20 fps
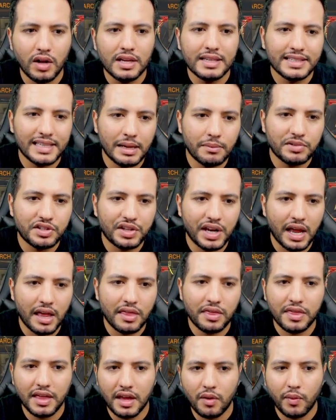Some
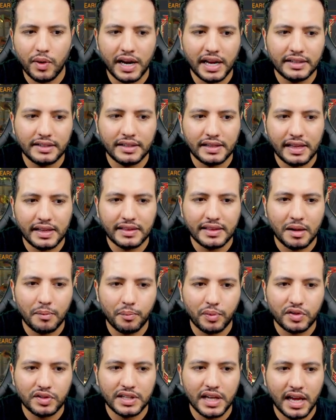strength there,
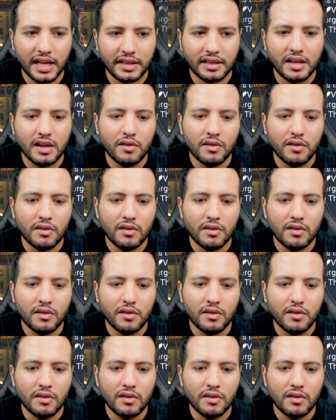110%